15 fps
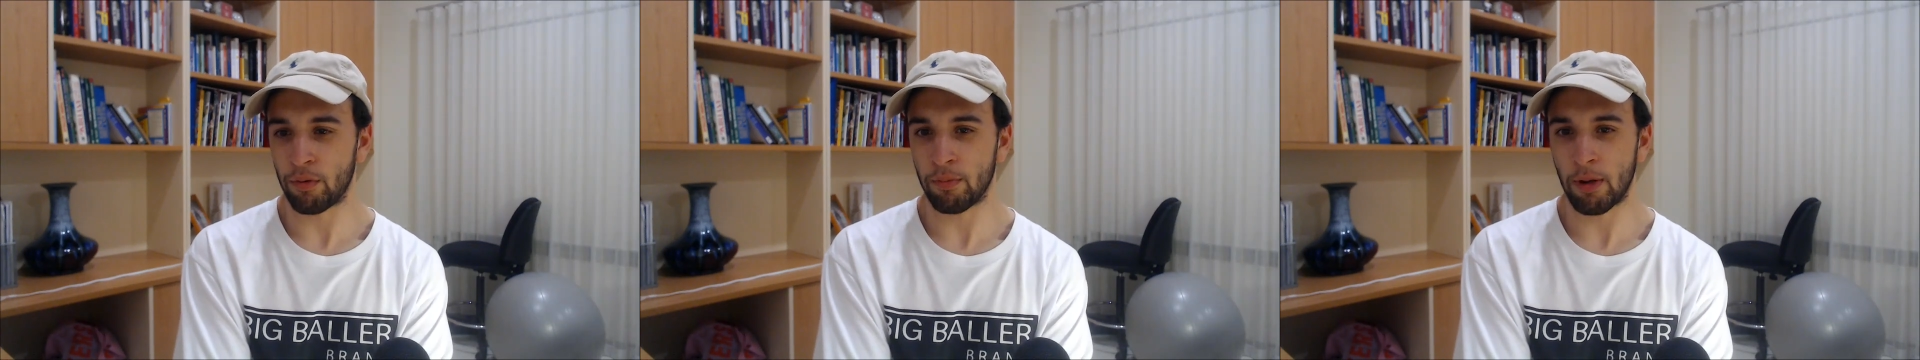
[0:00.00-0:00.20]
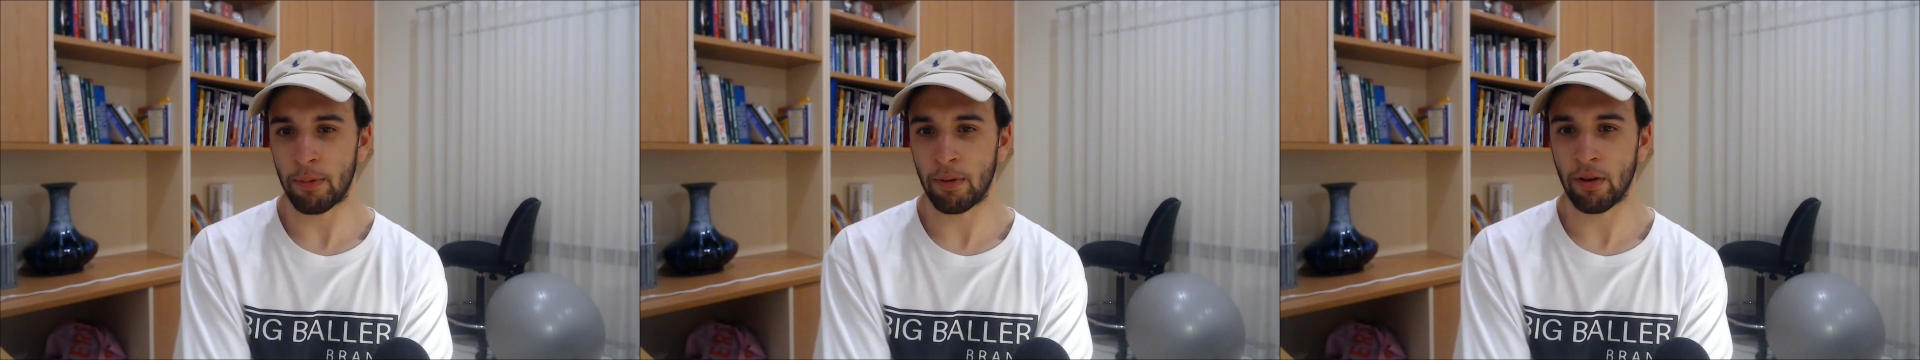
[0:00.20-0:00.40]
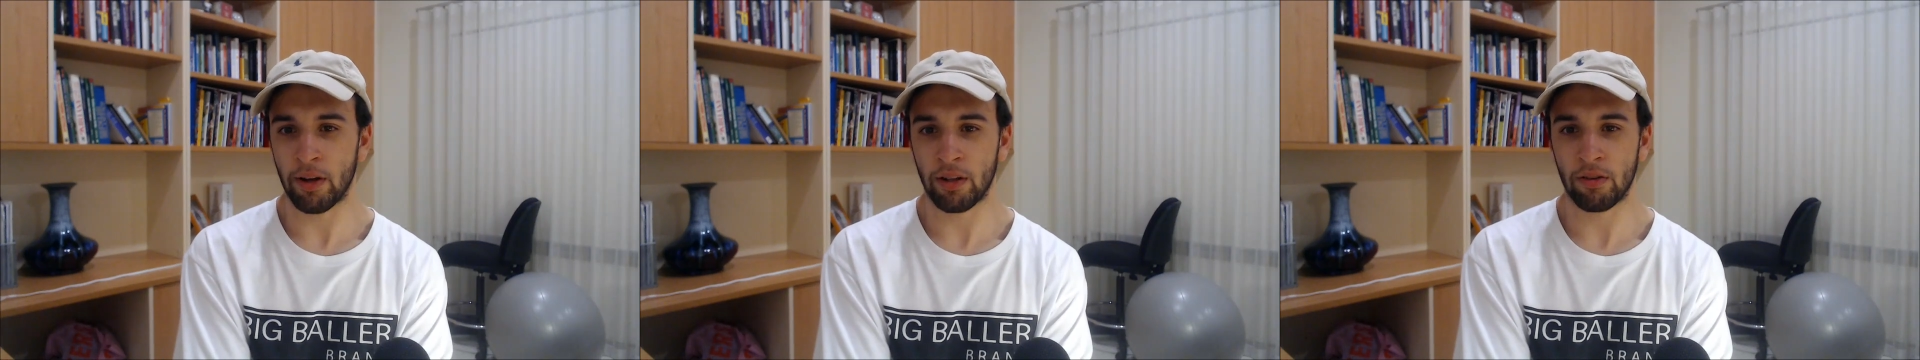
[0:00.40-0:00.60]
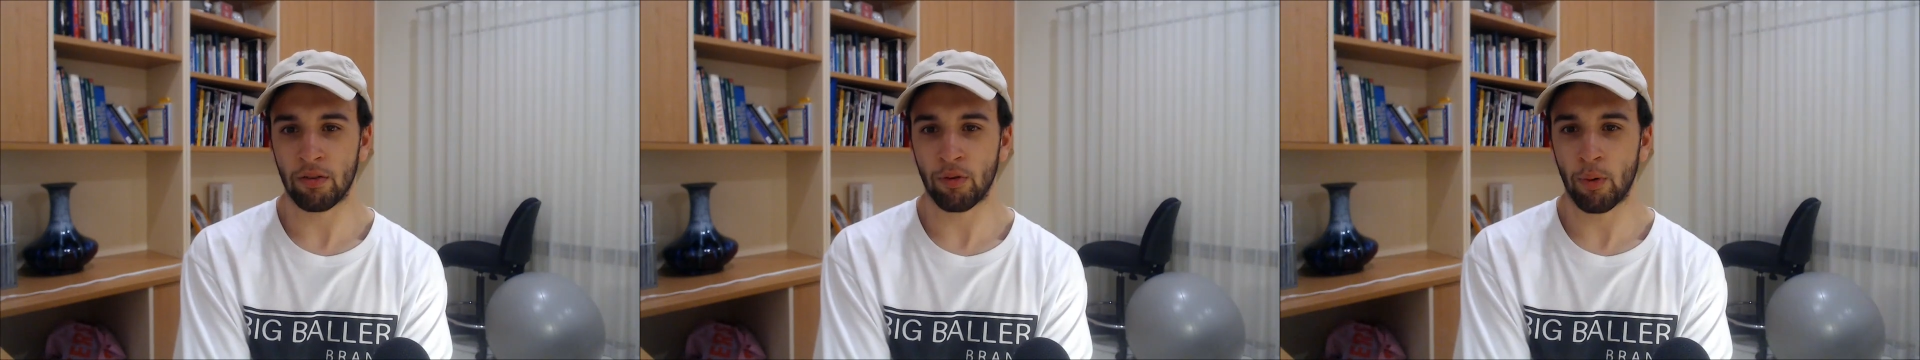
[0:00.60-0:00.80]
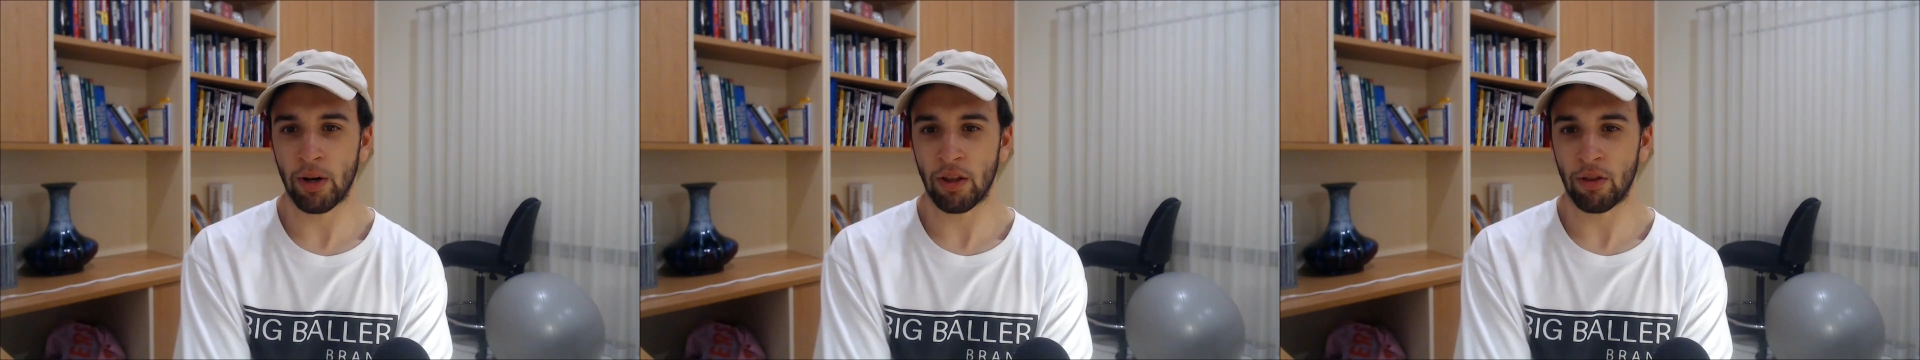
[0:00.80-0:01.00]
Maybe like
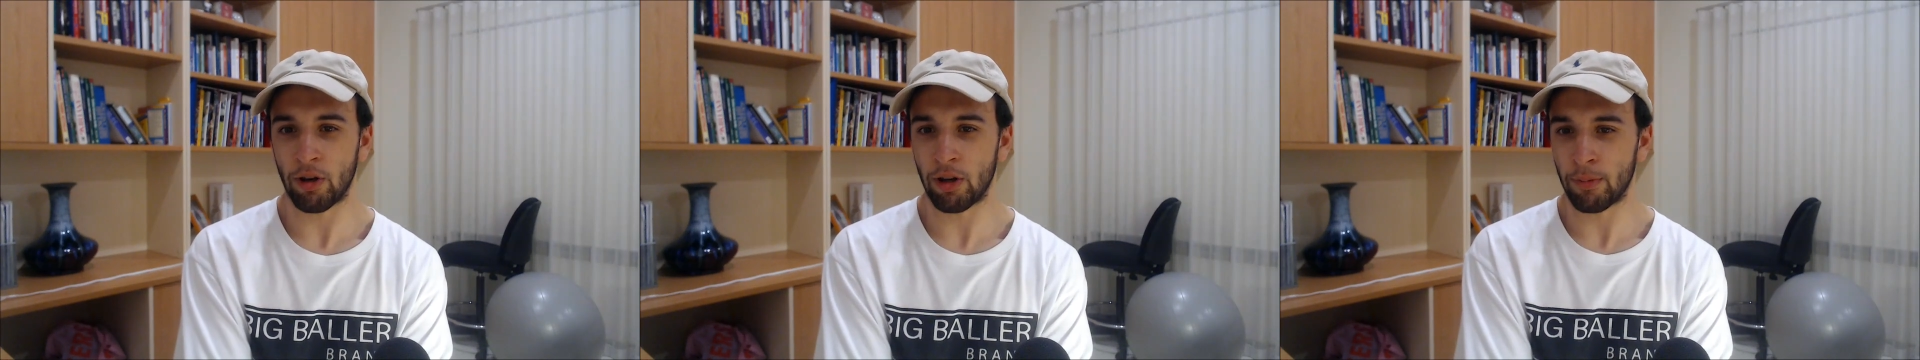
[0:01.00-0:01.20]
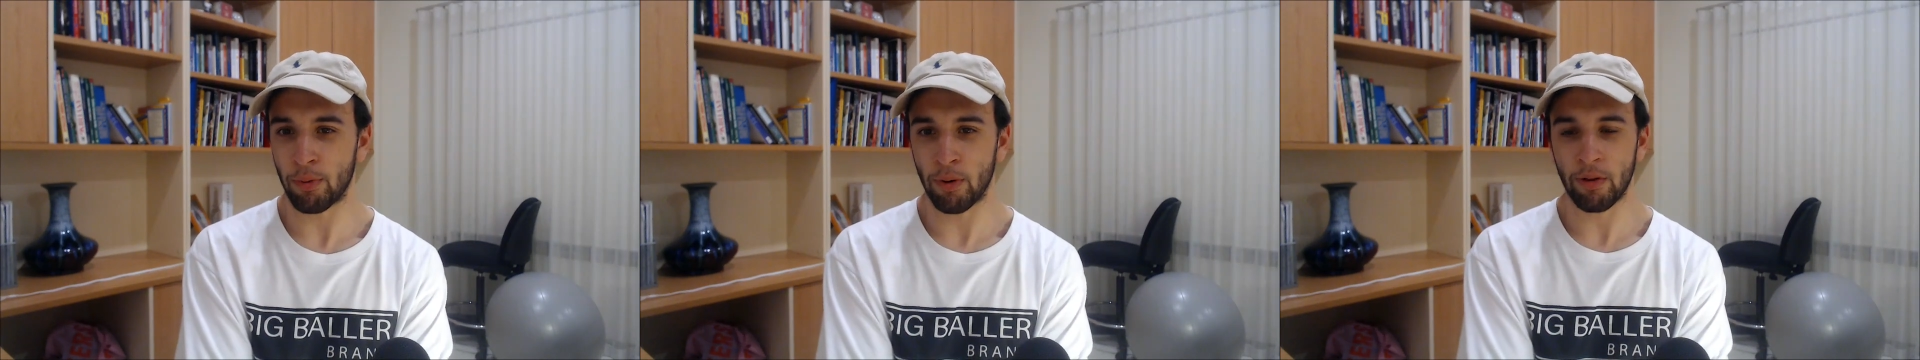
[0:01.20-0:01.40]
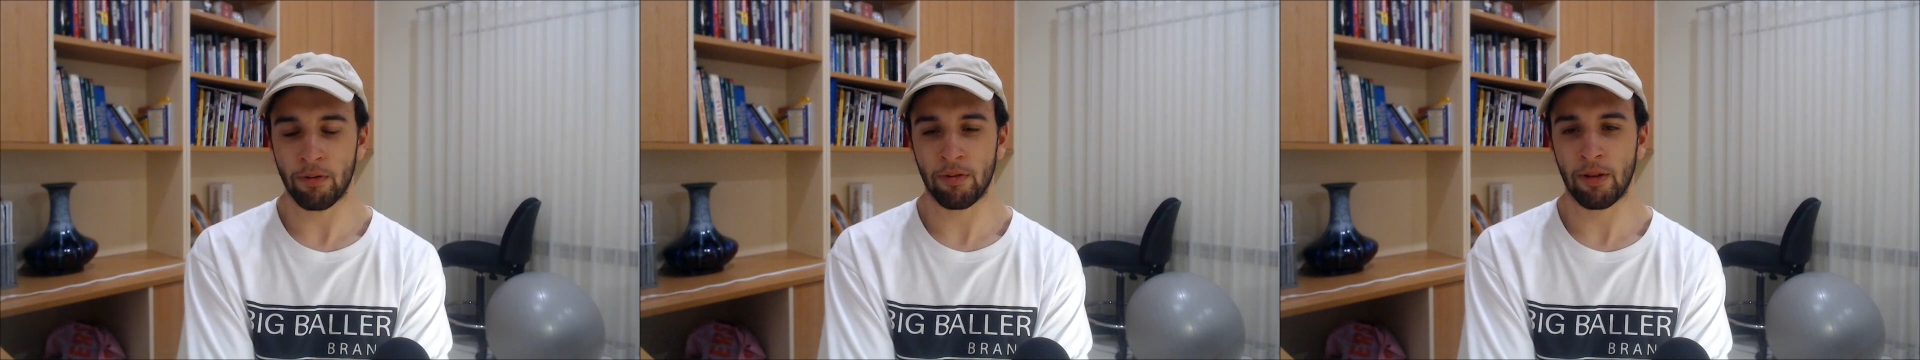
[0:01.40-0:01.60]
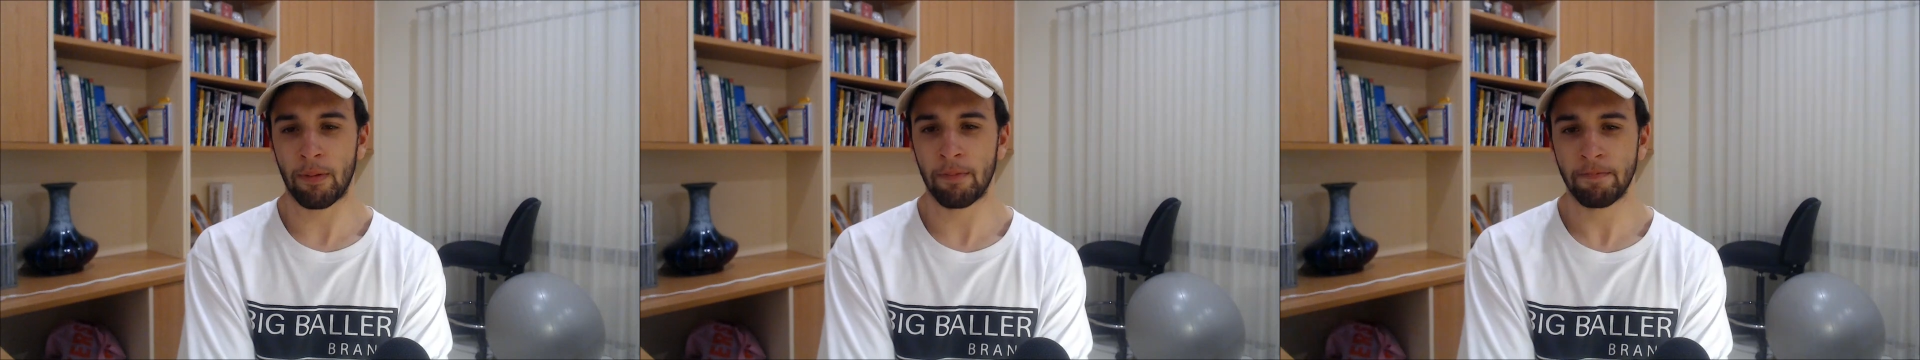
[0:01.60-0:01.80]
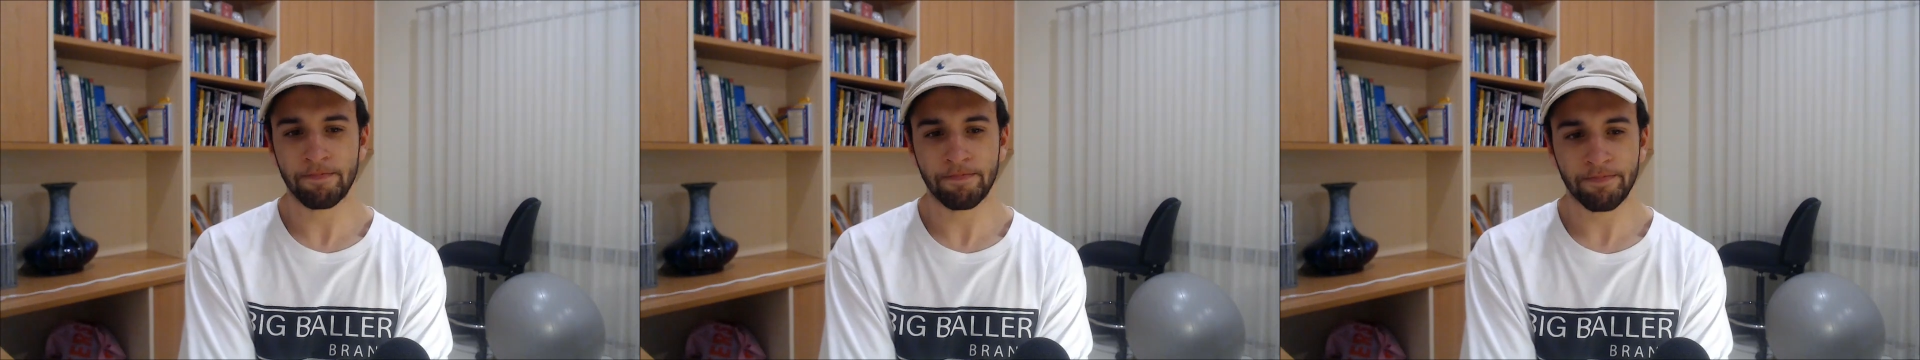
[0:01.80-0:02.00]
20, 30 points or
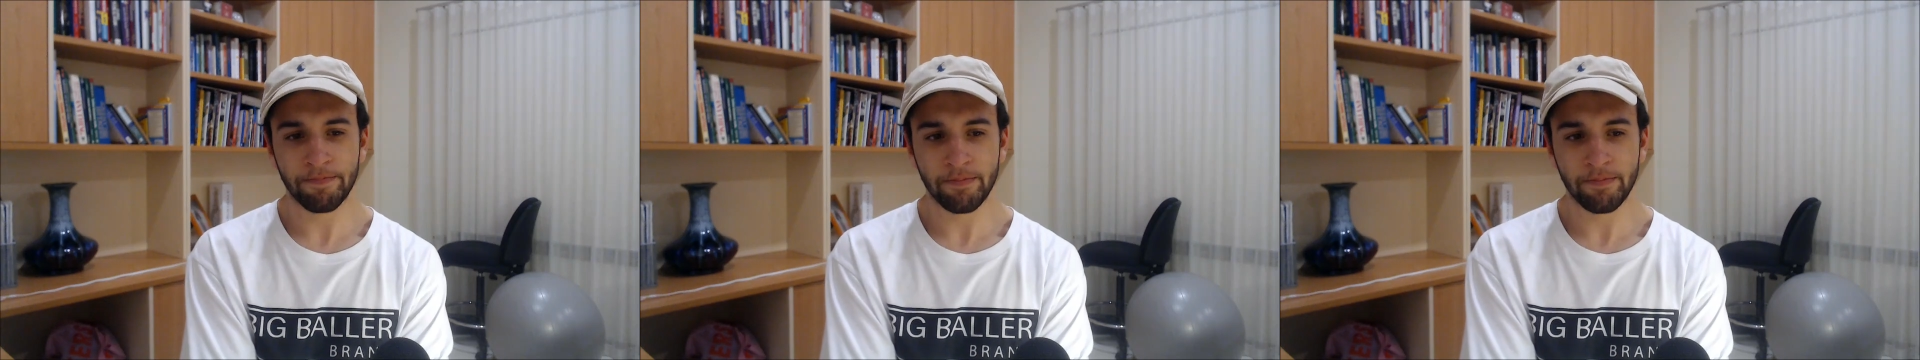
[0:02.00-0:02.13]
something.